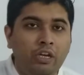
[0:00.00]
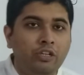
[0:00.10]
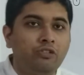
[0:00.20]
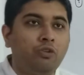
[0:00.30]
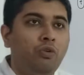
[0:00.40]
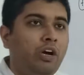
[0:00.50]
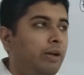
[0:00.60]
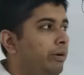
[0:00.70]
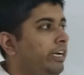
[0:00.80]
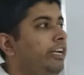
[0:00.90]
So I
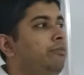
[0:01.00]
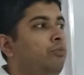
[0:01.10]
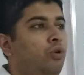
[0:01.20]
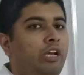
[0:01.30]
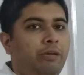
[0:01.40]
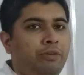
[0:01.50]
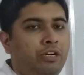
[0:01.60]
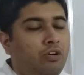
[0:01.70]
might need more labor,